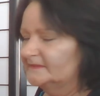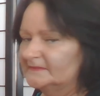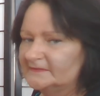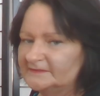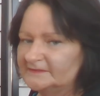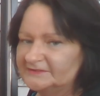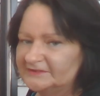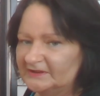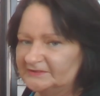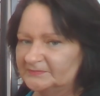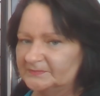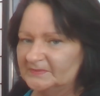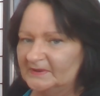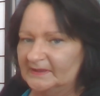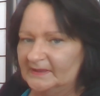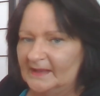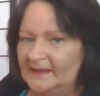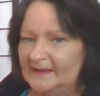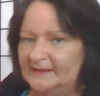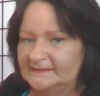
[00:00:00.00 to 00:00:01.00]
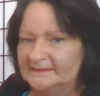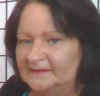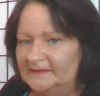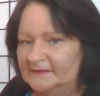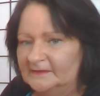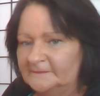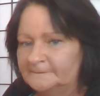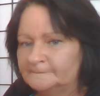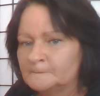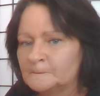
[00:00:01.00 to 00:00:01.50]
of the Judgment card
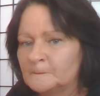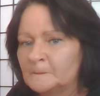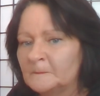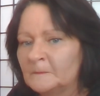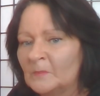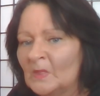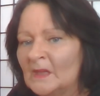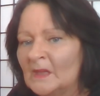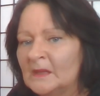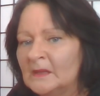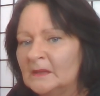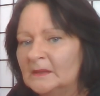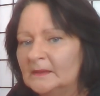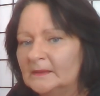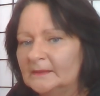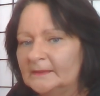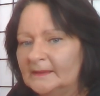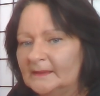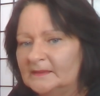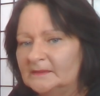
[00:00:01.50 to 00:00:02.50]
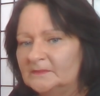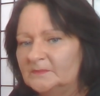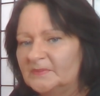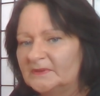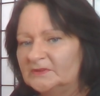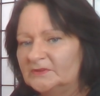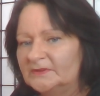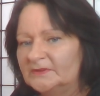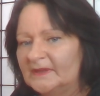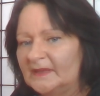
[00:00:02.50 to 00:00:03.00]
here. Okay, but
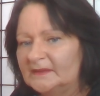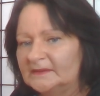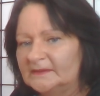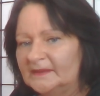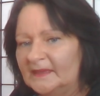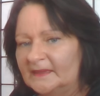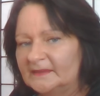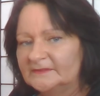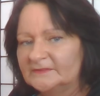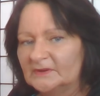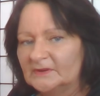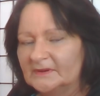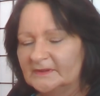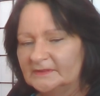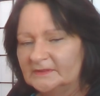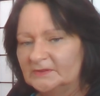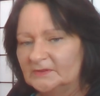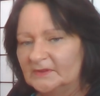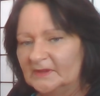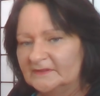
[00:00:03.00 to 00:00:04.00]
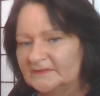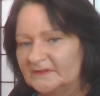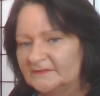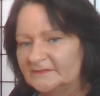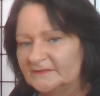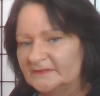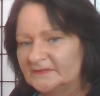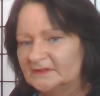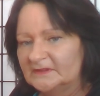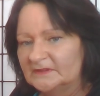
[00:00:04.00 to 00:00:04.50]
you can handle it. You have
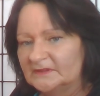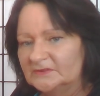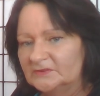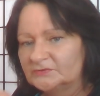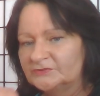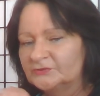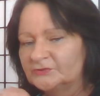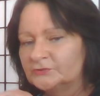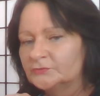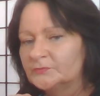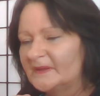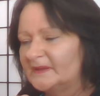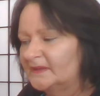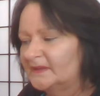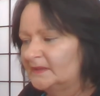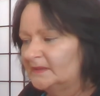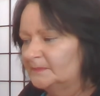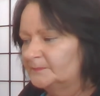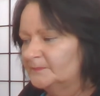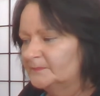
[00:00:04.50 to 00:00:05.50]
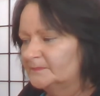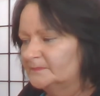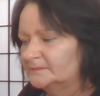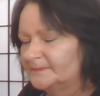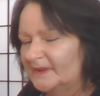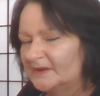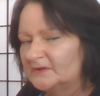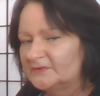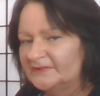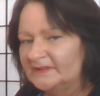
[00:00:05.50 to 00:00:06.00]
everything in your tool belt
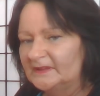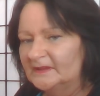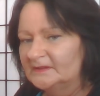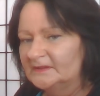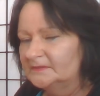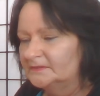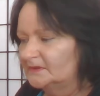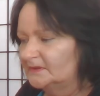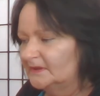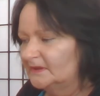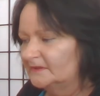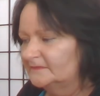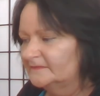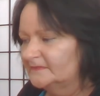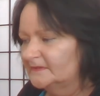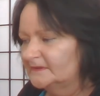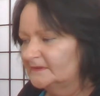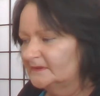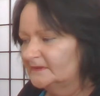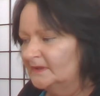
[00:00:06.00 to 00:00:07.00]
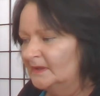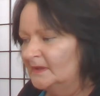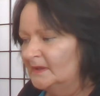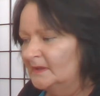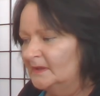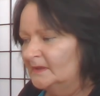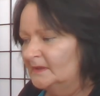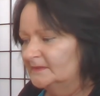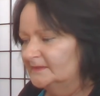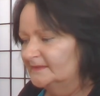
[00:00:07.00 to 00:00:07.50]
about here. You have the
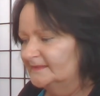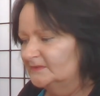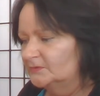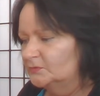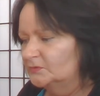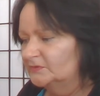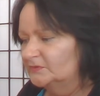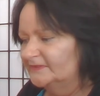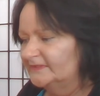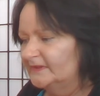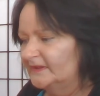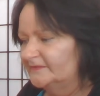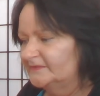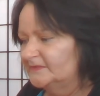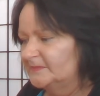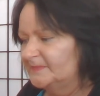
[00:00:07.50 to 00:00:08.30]
swords, you have the